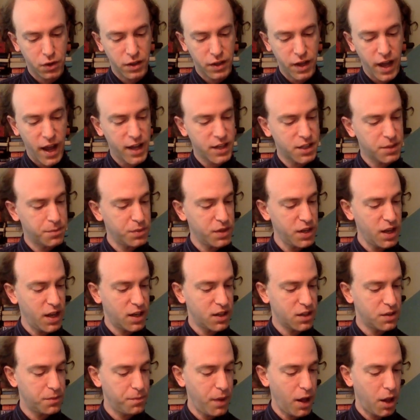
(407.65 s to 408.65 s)
gasped
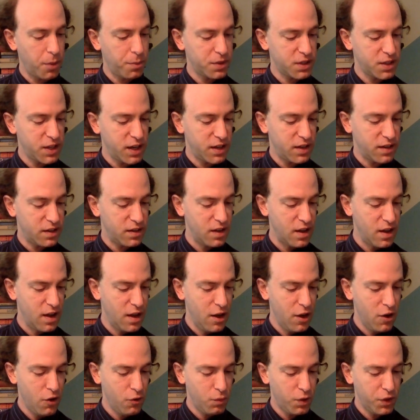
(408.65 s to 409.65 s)
and palpitated
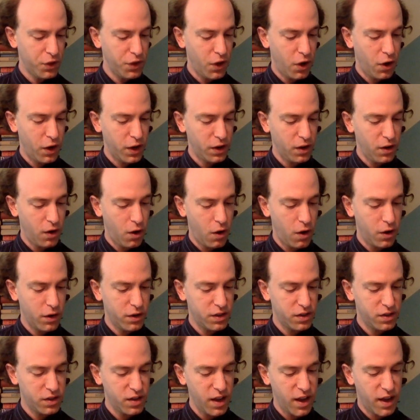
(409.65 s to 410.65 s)
with the
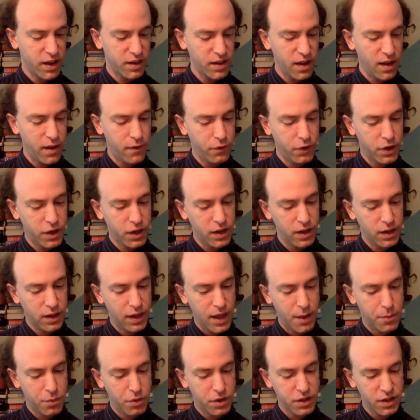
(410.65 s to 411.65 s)
heart at every
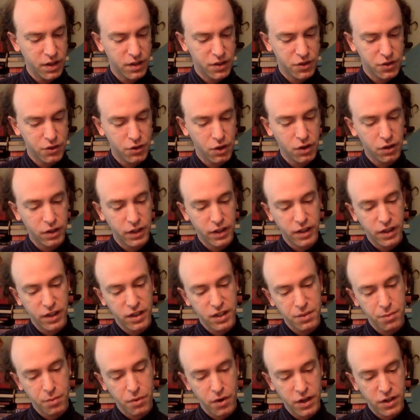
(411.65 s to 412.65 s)
elaborate and struggling
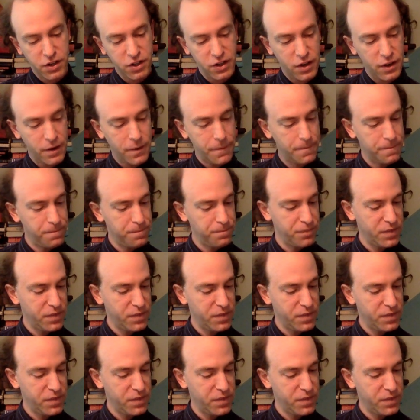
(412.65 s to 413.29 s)
inspiration.